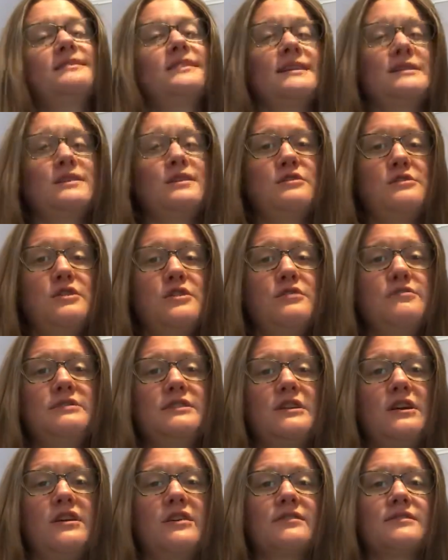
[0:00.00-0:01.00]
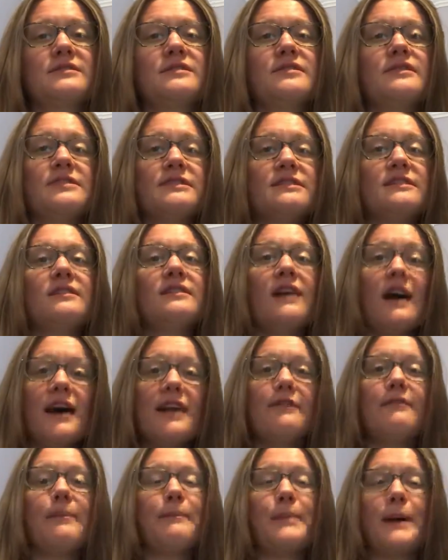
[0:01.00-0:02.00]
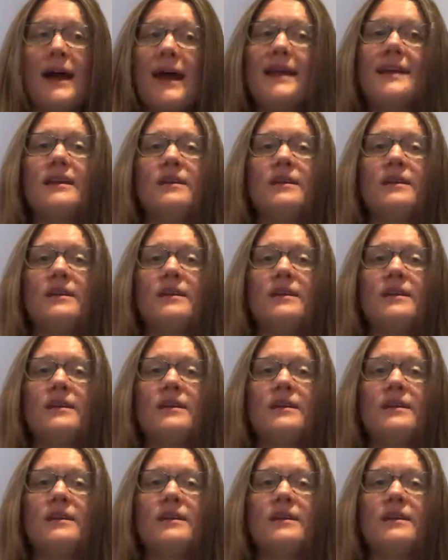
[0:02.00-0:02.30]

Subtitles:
That's our new song. So there's a lot of by